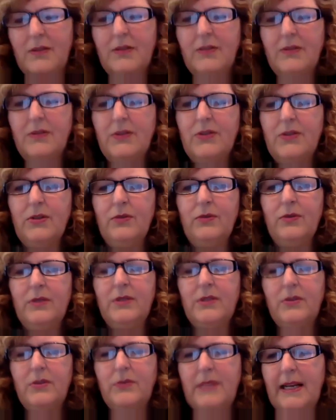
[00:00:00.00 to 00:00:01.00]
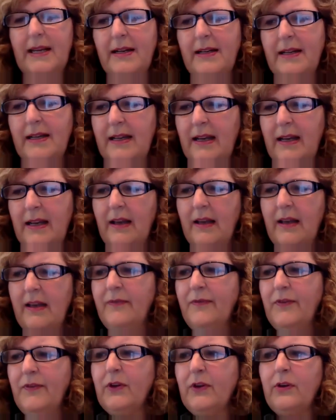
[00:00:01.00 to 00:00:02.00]
So Danny,
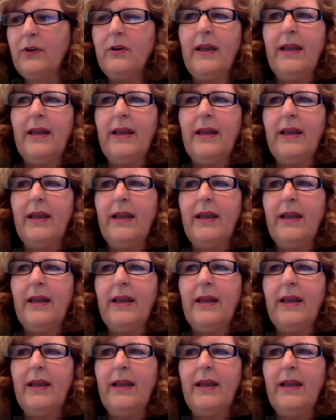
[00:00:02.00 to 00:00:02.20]
if you're